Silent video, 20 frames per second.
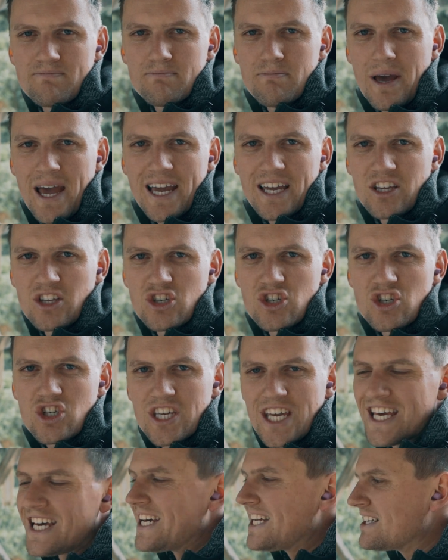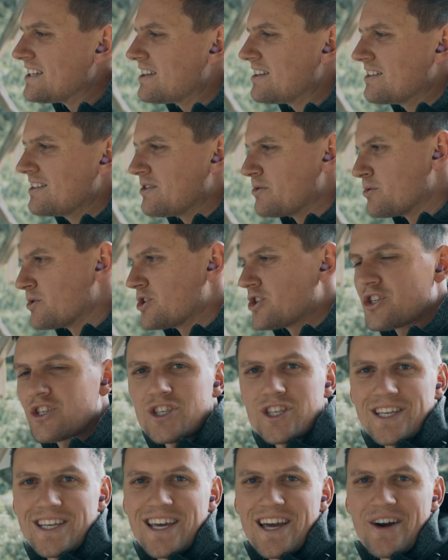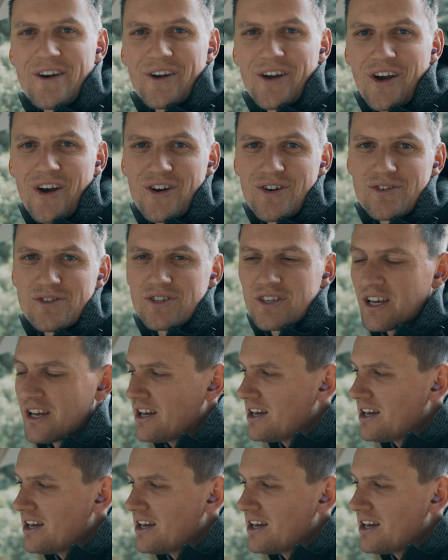package kit, and we'll just see how it goes.